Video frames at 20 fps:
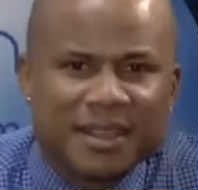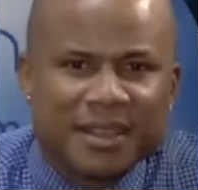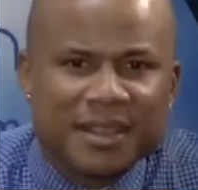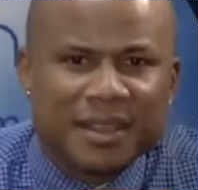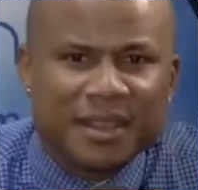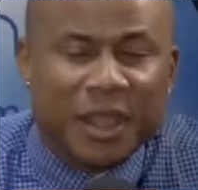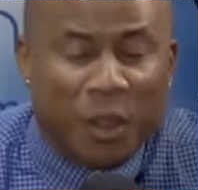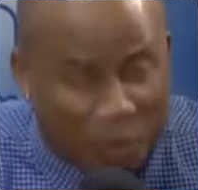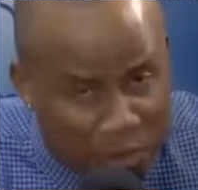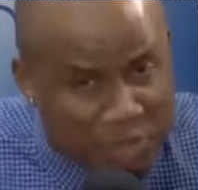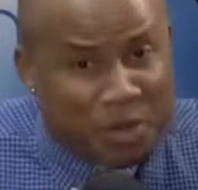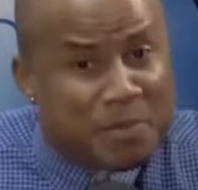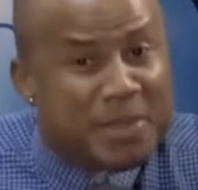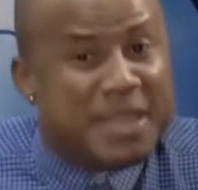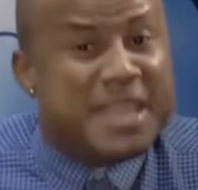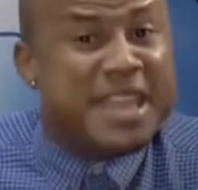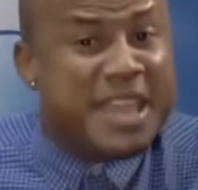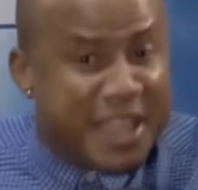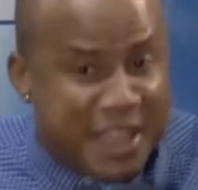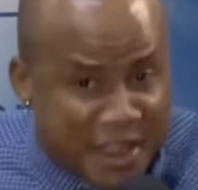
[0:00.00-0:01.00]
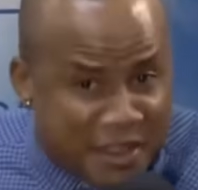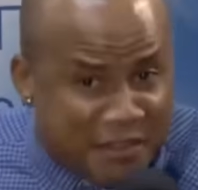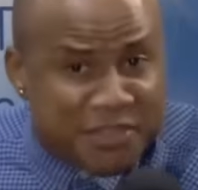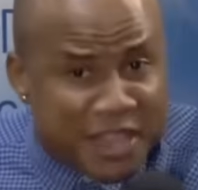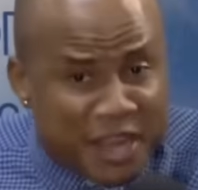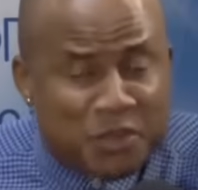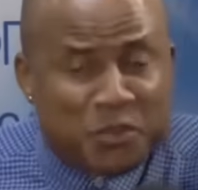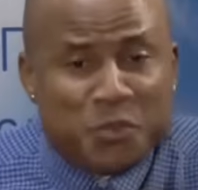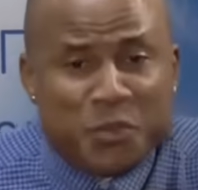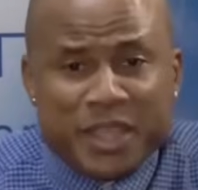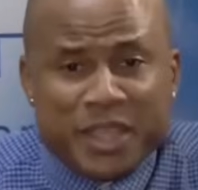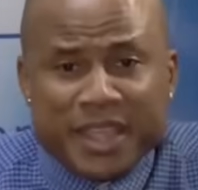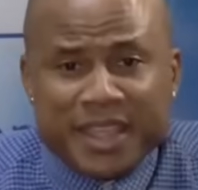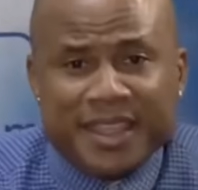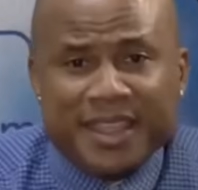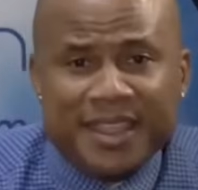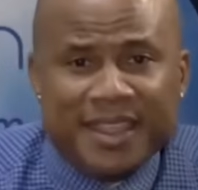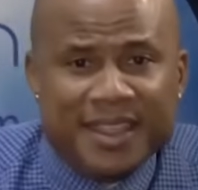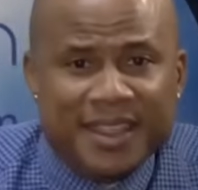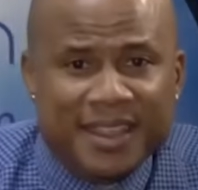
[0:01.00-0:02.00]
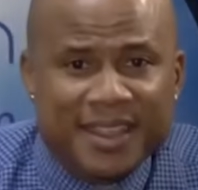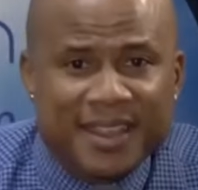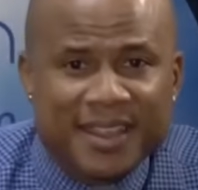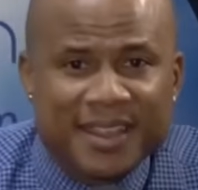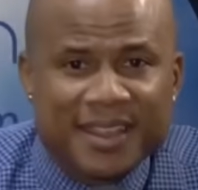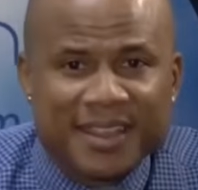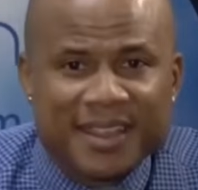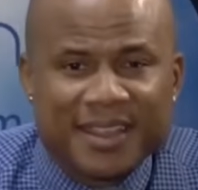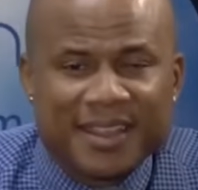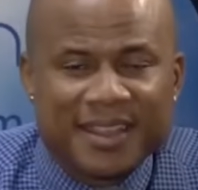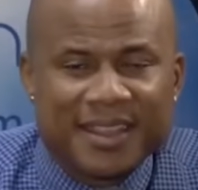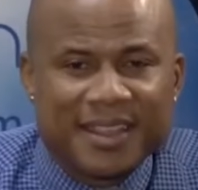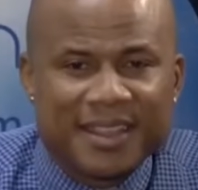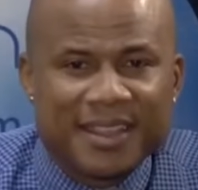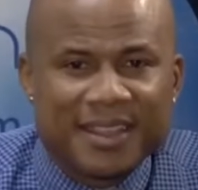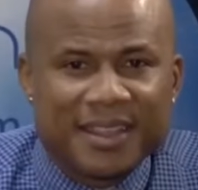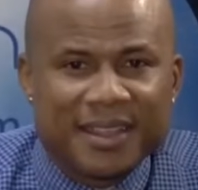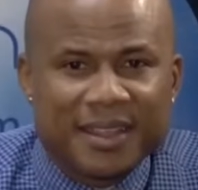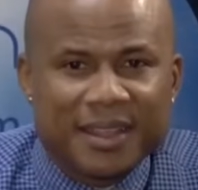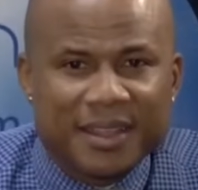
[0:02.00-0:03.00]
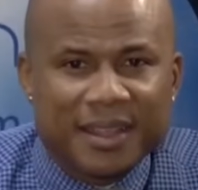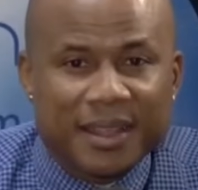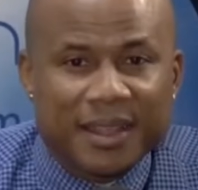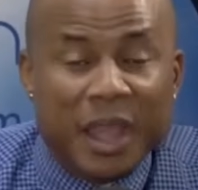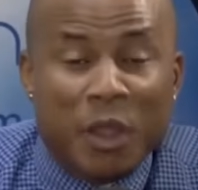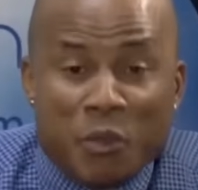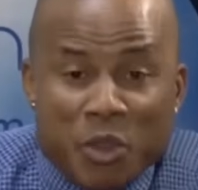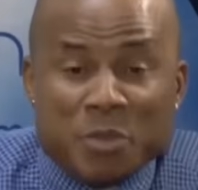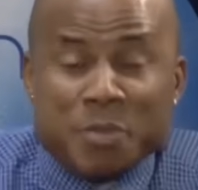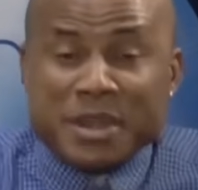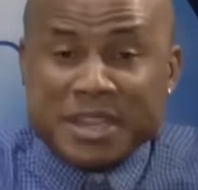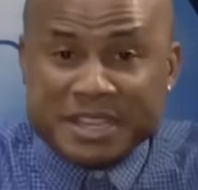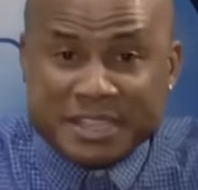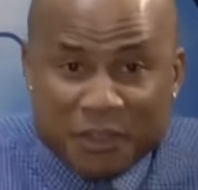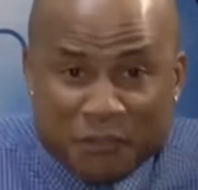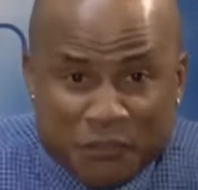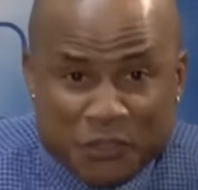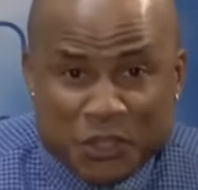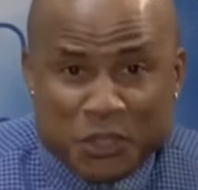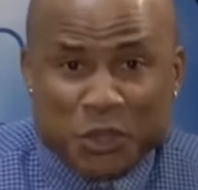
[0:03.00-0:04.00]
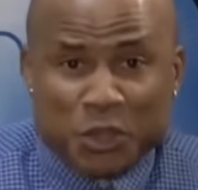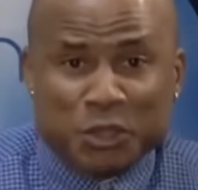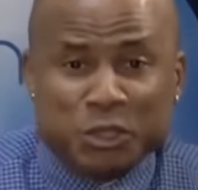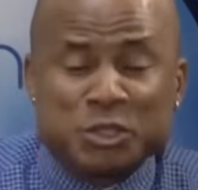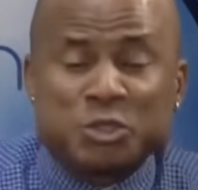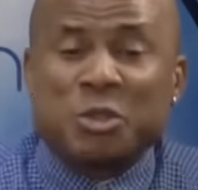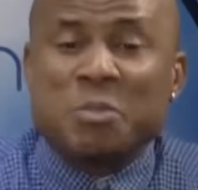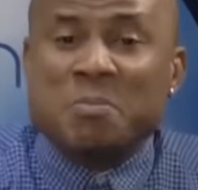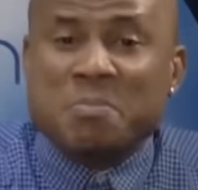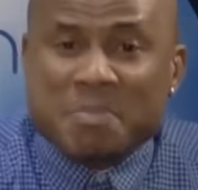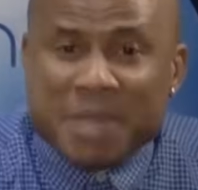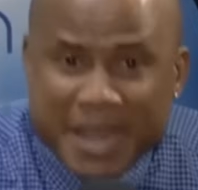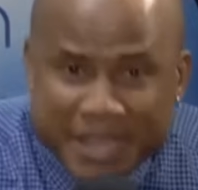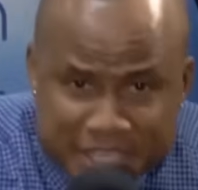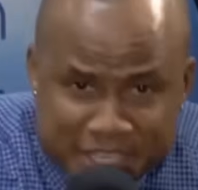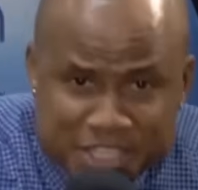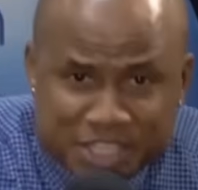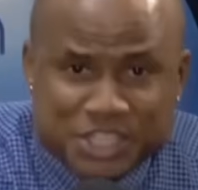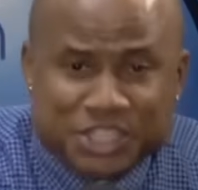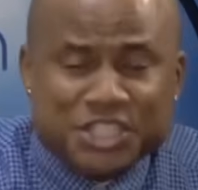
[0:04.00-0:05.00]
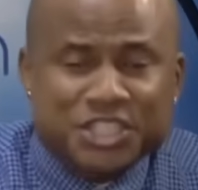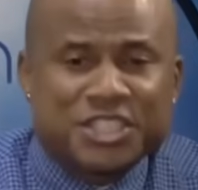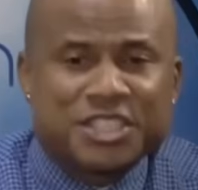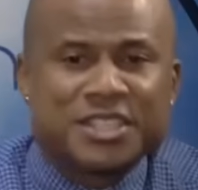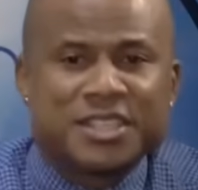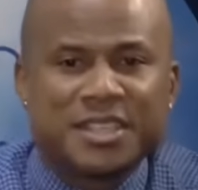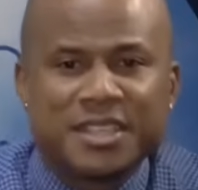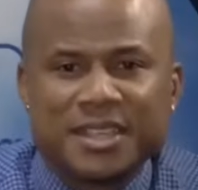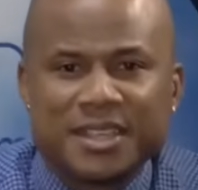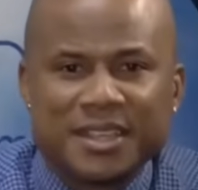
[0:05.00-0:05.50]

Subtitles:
Are we going to behave that way? And we'll be difficult to manage?